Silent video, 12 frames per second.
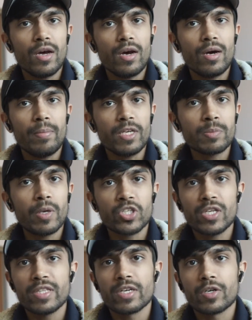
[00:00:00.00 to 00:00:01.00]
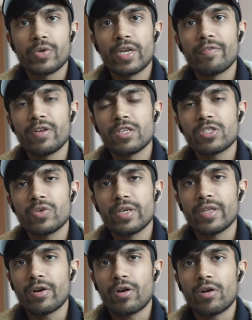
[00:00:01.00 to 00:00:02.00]
Especially in the creative industry,
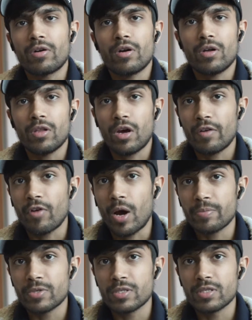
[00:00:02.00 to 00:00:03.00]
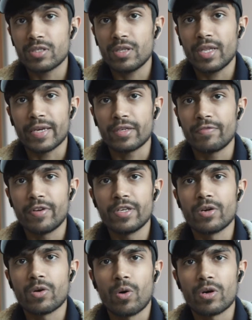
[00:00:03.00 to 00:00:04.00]
there are a lot of options like
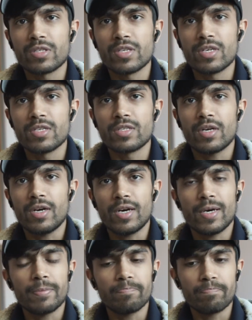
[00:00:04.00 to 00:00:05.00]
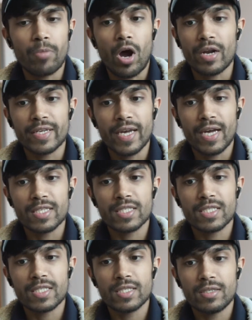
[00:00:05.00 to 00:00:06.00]
video courses,
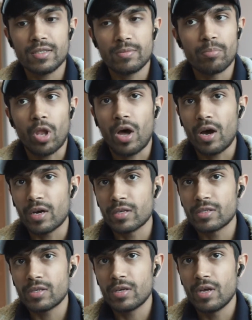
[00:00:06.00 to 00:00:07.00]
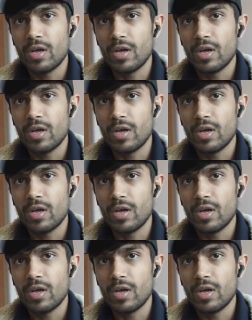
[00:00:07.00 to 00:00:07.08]
podcasts, blogs,